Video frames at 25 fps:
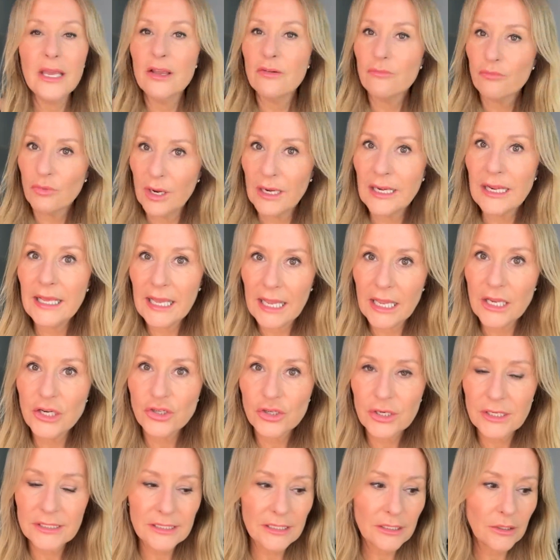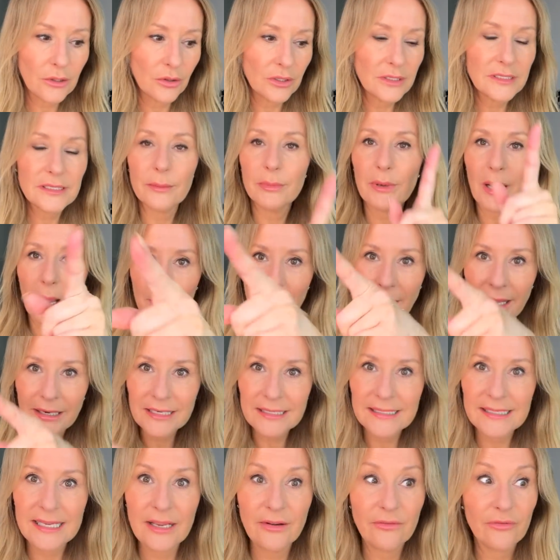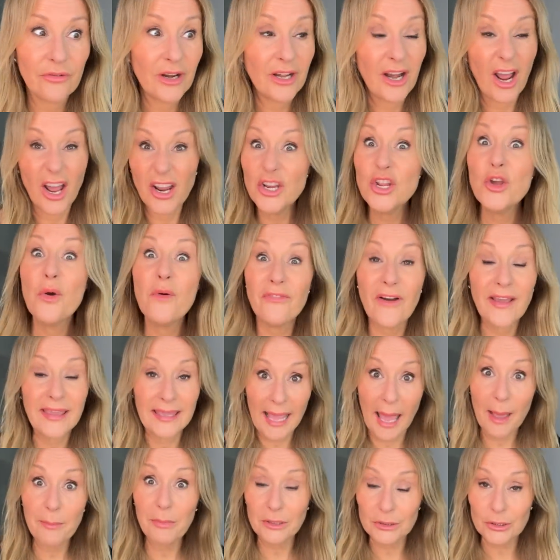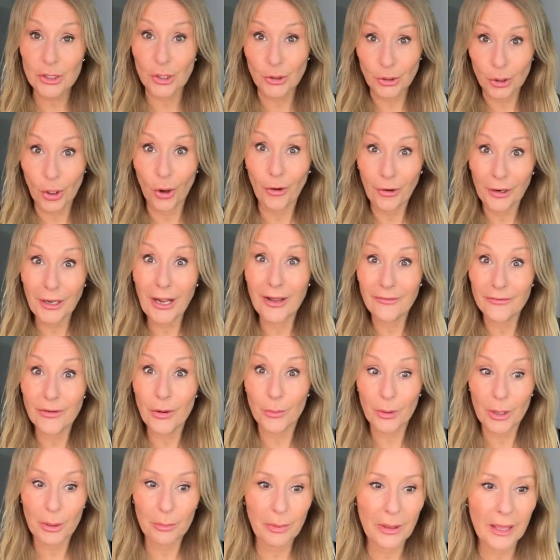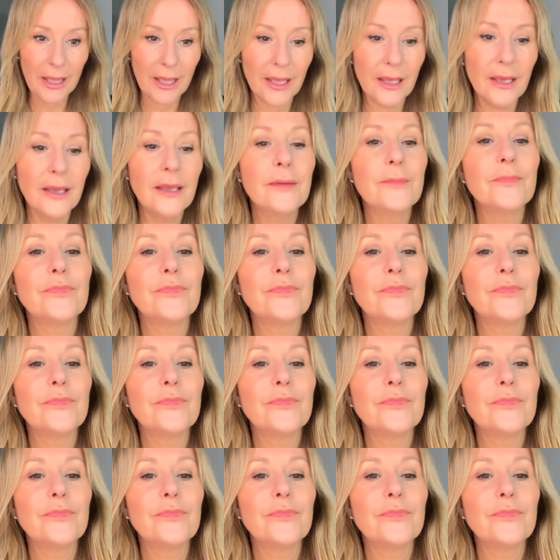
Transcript: Really interesting concept. Amanda Seyfried. I knew if I gabbled on long enough, it would appear.